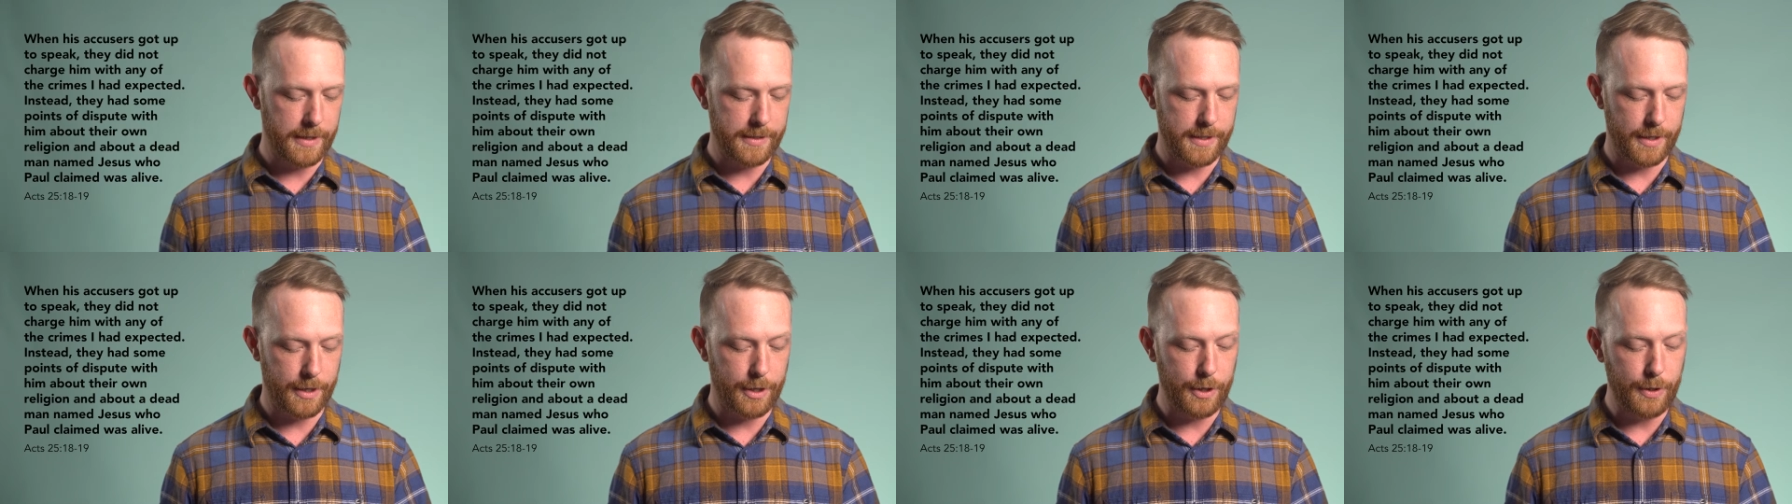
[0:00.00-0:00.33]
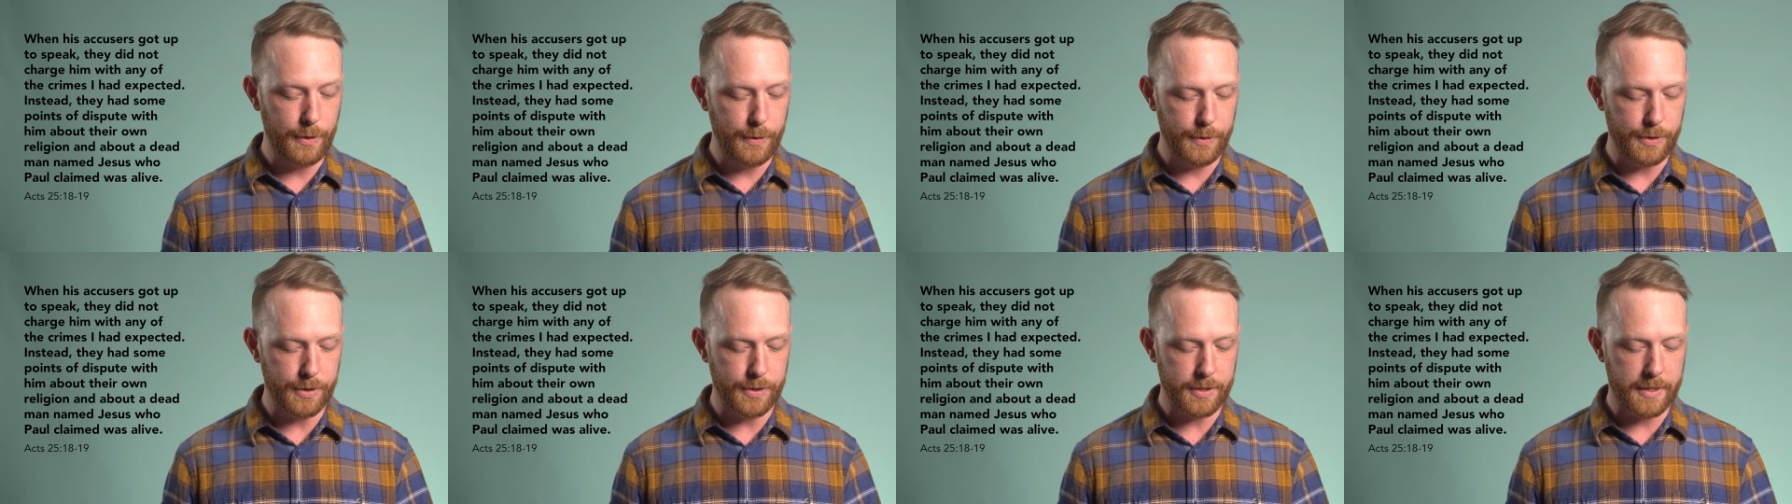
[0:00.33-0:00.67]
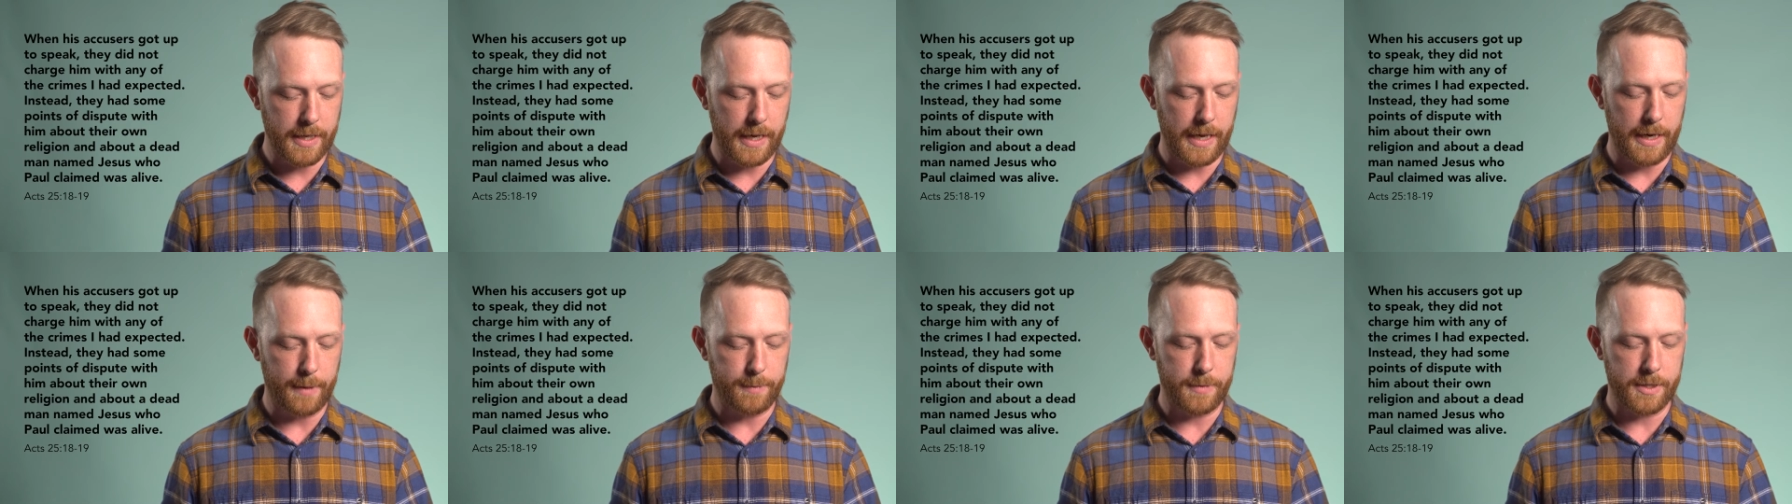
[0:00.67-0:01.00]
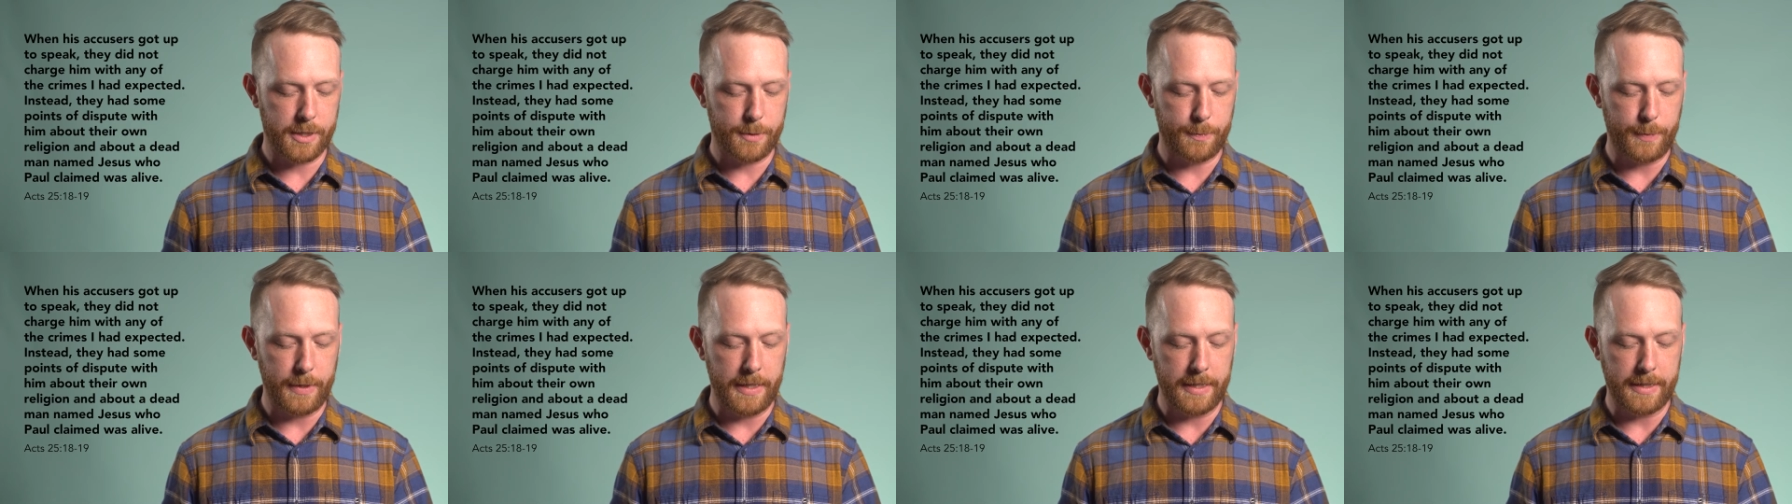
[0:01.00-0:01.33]
his accusers got up to
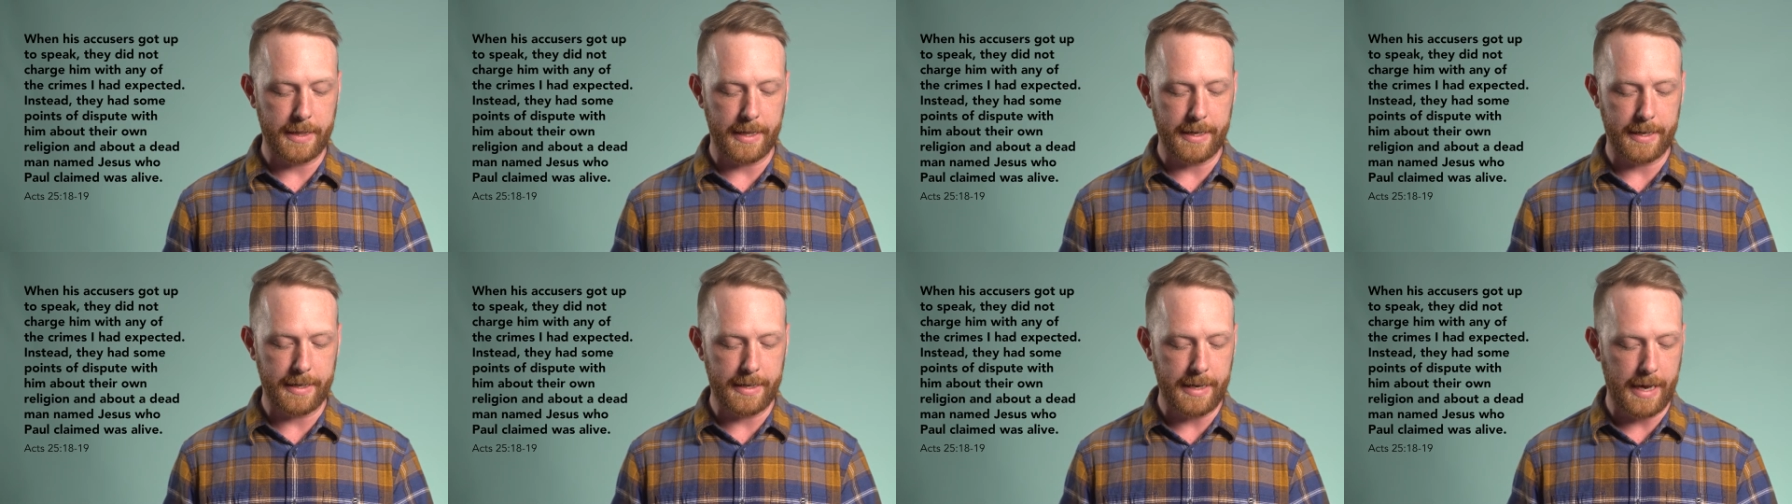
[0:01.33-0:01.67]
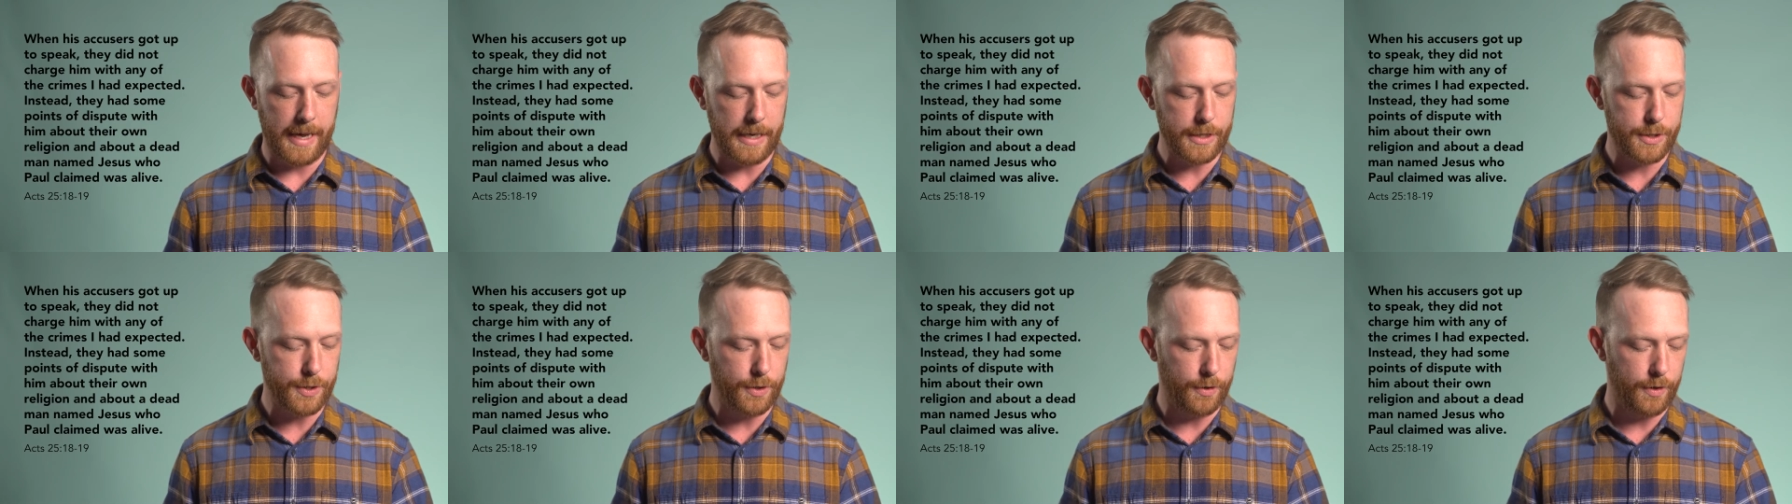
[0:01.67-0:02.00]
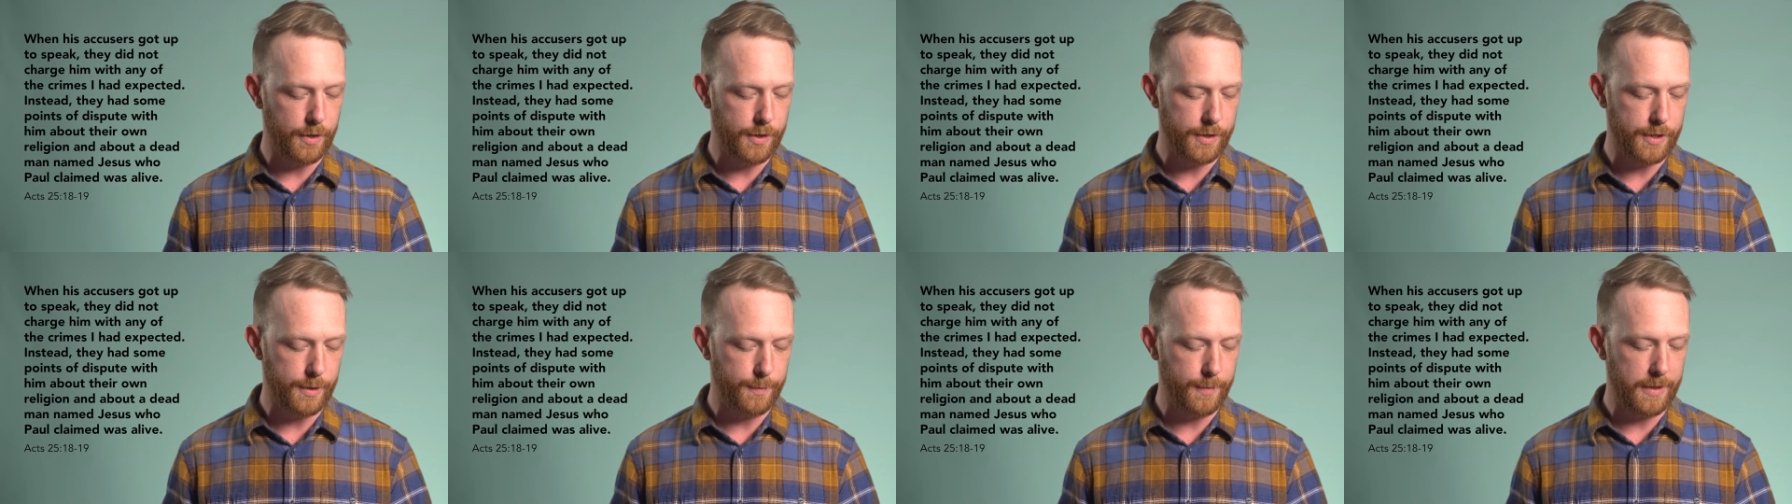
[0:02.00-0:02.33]
speak, they did not charge